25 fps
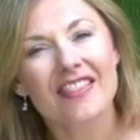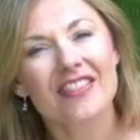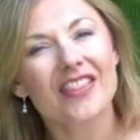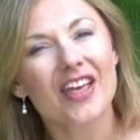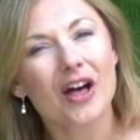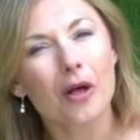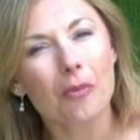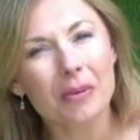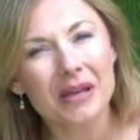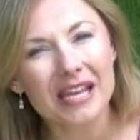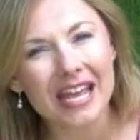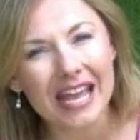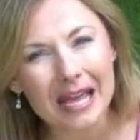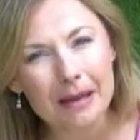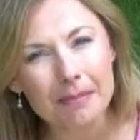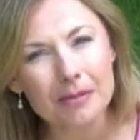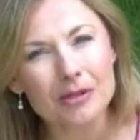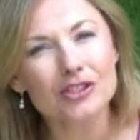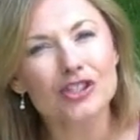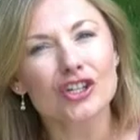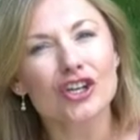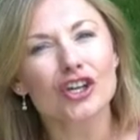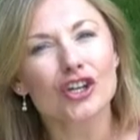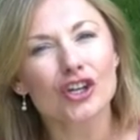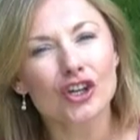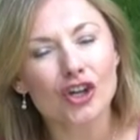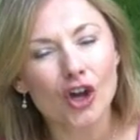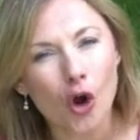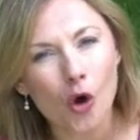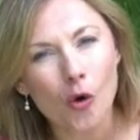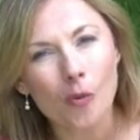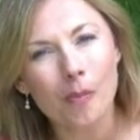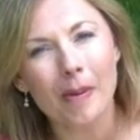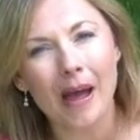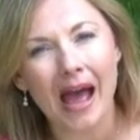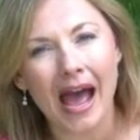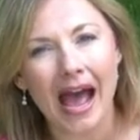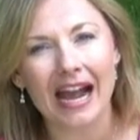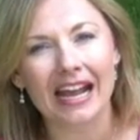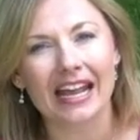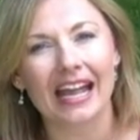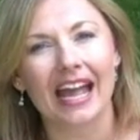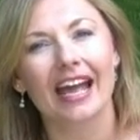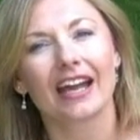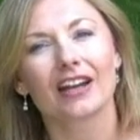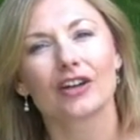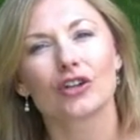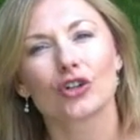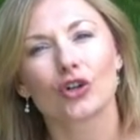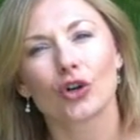they'll be able to go back
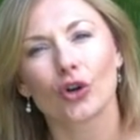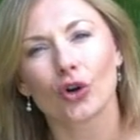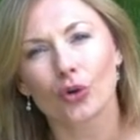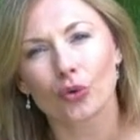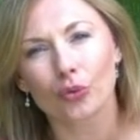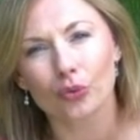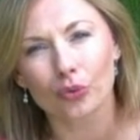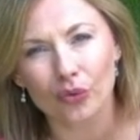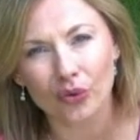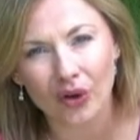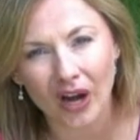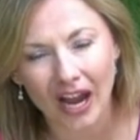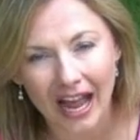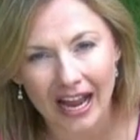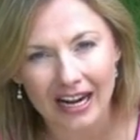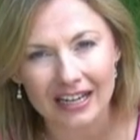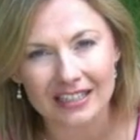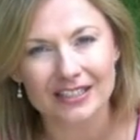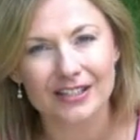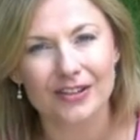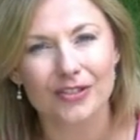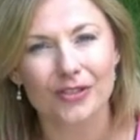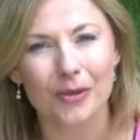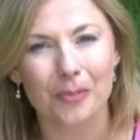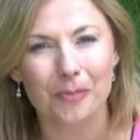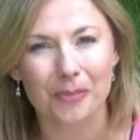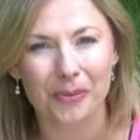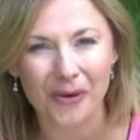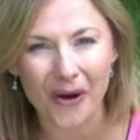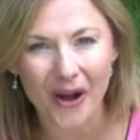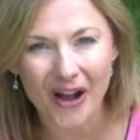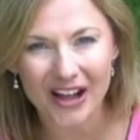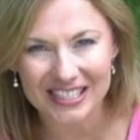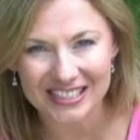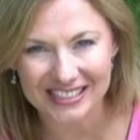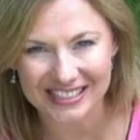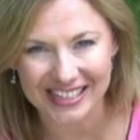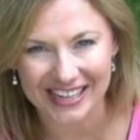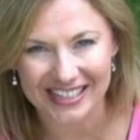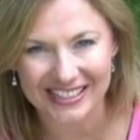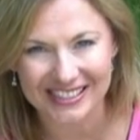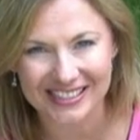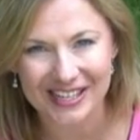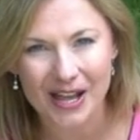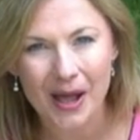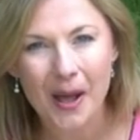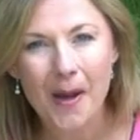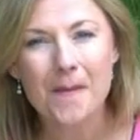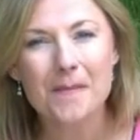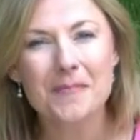and correct the
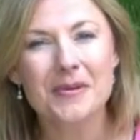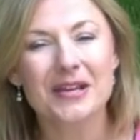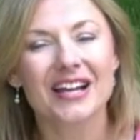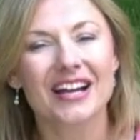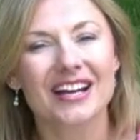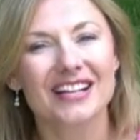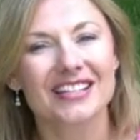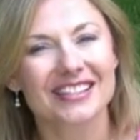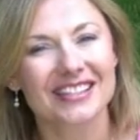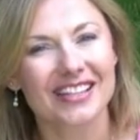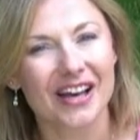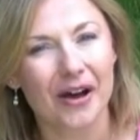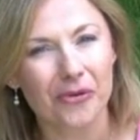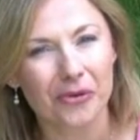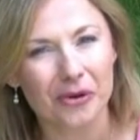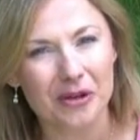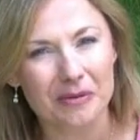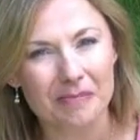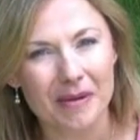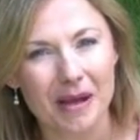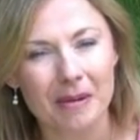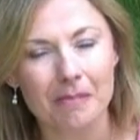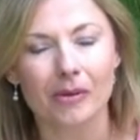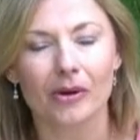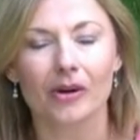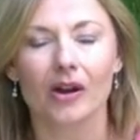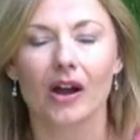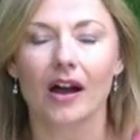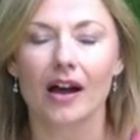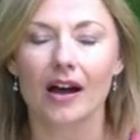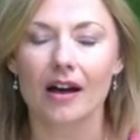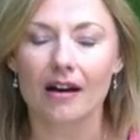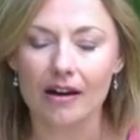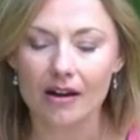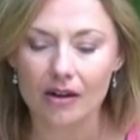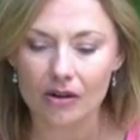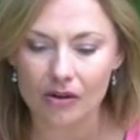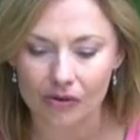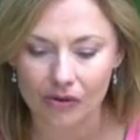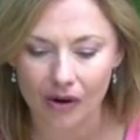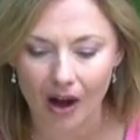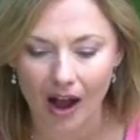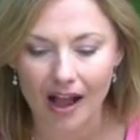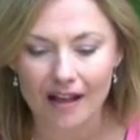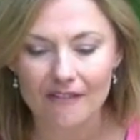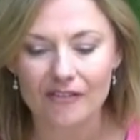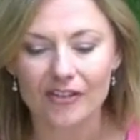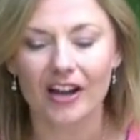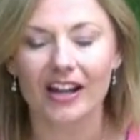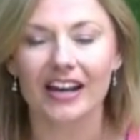process because they'll remember, oh,
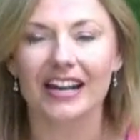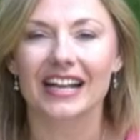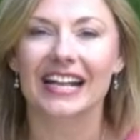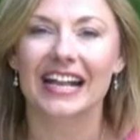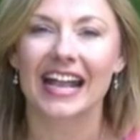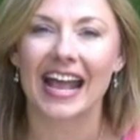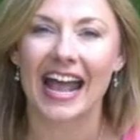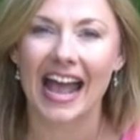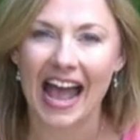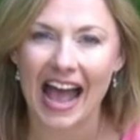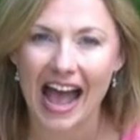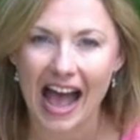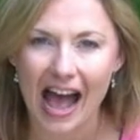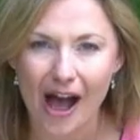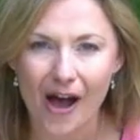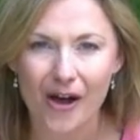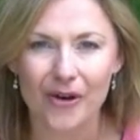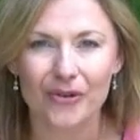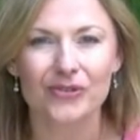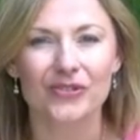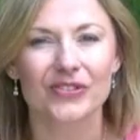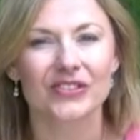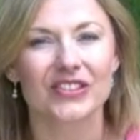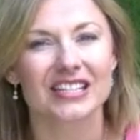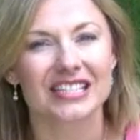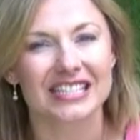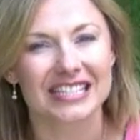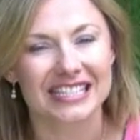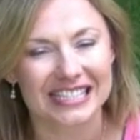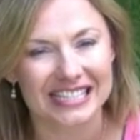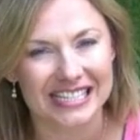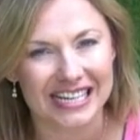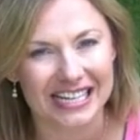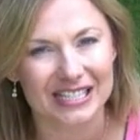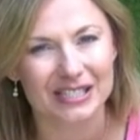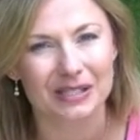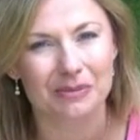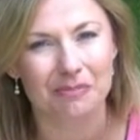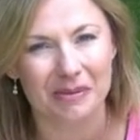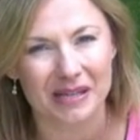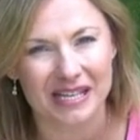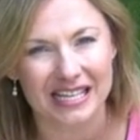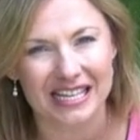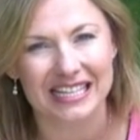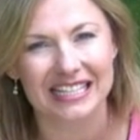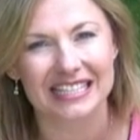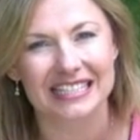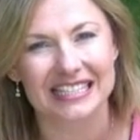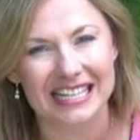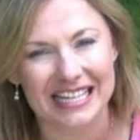I've got to count the six
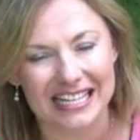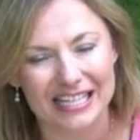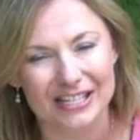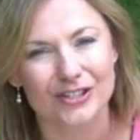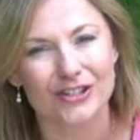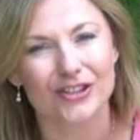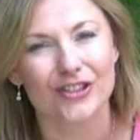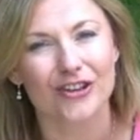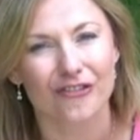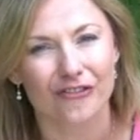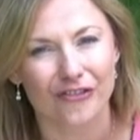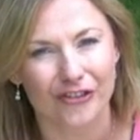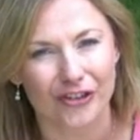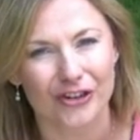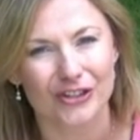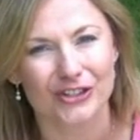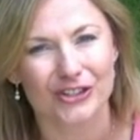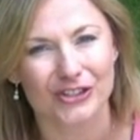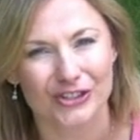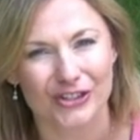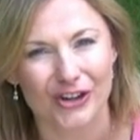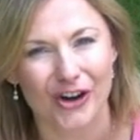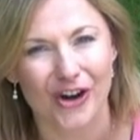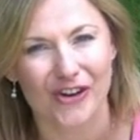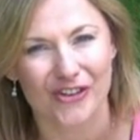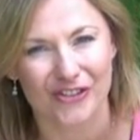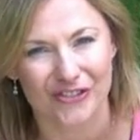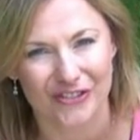beads into the first jar